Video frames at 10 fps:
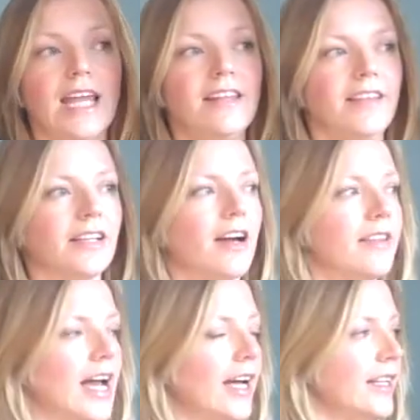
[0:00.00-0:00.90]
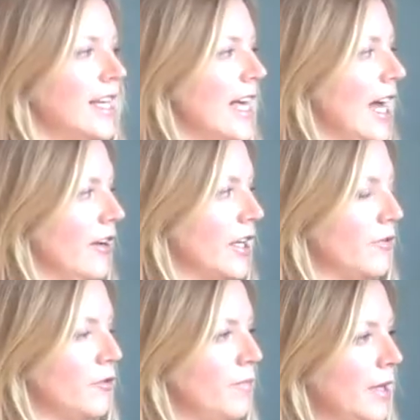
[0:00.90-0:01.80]
Anything like that. It'll
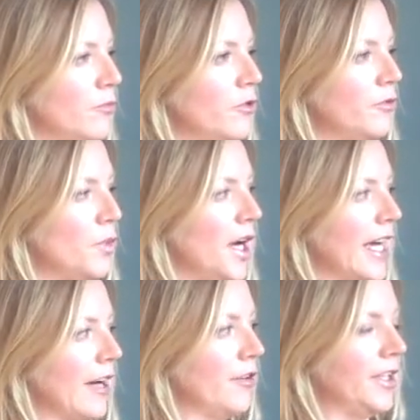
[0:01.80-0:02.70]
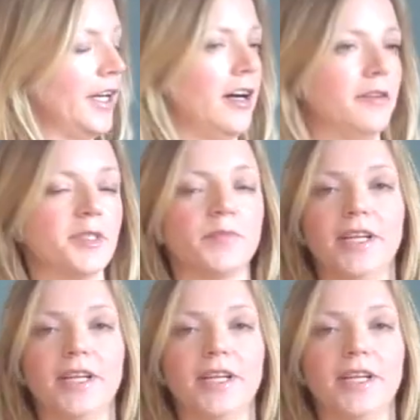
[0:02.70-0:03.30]
give you a bit more of a workout on the arms,